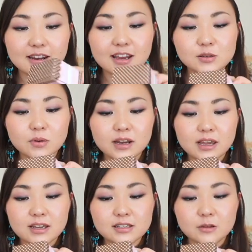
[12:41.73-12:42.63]
The next one
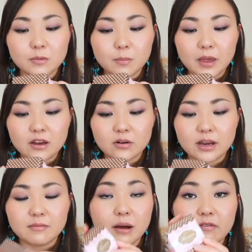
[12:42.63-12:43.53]
is the
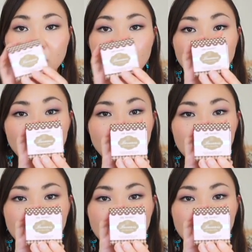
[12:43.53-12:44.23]
Bakery Bavarois